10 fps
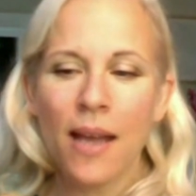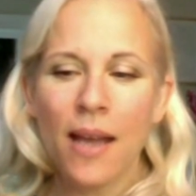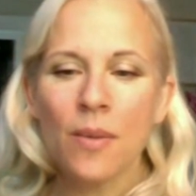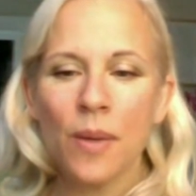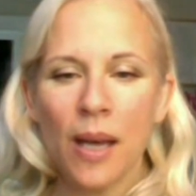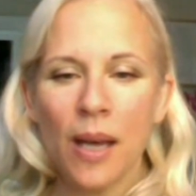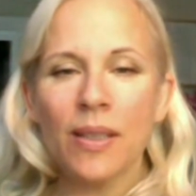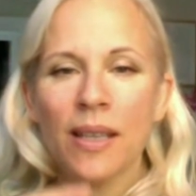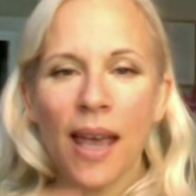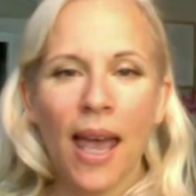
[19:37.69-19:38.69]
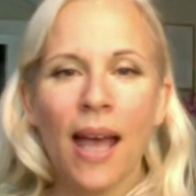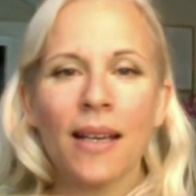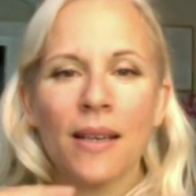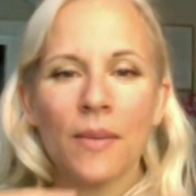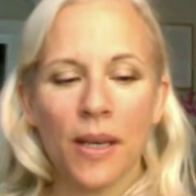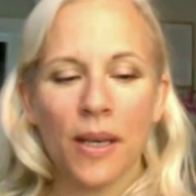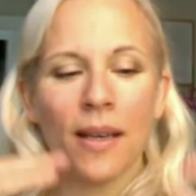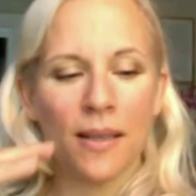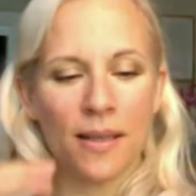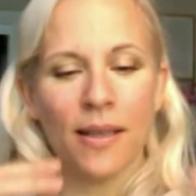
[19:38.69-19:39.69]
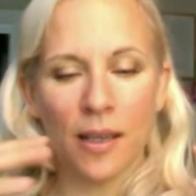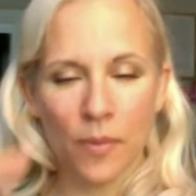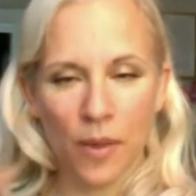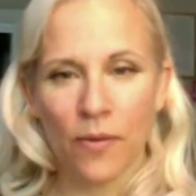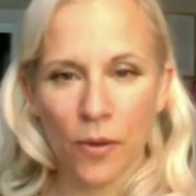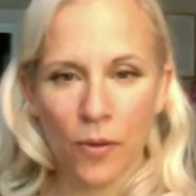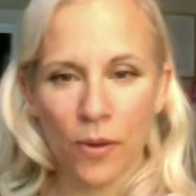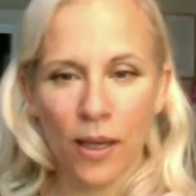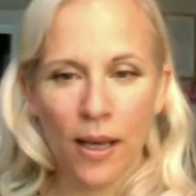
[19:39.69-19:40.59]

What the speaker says: and to be able to hand pick and select my food.